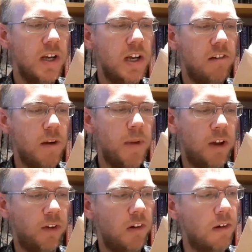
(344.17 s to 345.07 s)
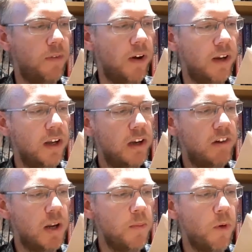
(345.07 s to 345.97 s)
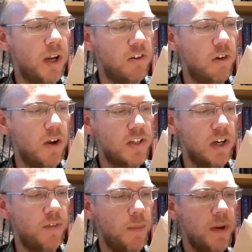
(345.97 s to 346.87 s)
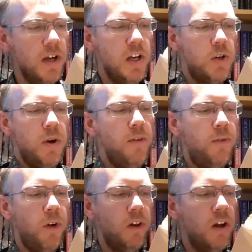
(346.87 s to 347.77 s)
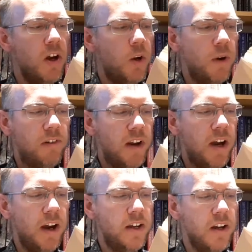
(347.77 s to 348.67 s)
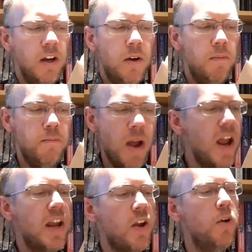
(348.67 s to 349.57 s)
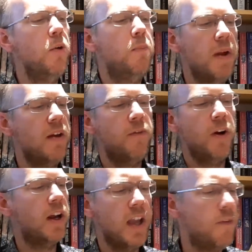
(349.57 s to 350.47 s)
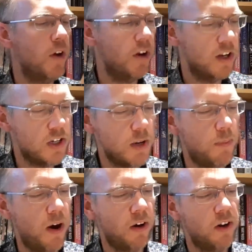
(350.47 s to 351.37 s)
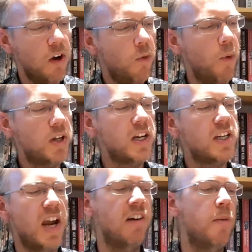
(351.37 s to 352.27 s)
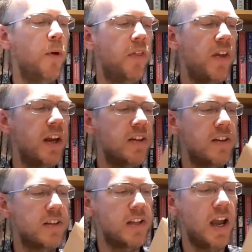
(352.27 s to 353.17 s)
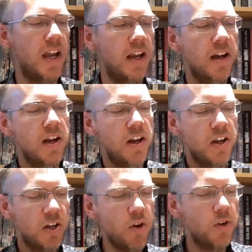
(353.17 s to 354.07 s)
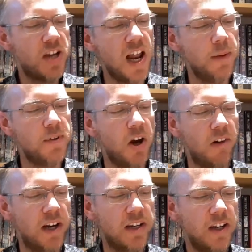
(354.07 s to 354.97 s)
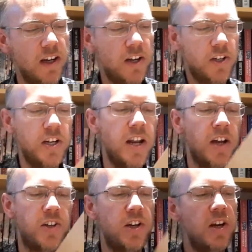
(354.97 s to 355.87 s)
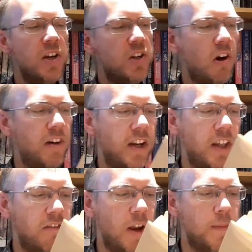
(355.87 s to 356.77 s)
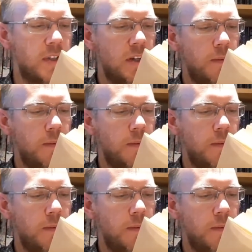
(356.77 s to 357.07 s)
Grimmer looked horrified. Granny Morky drew herself up to her full, quivering height. May you be forgiven, she barked. What a terrible thing to say. You tell him, Torrit, and she nudged Torrit in the ribs.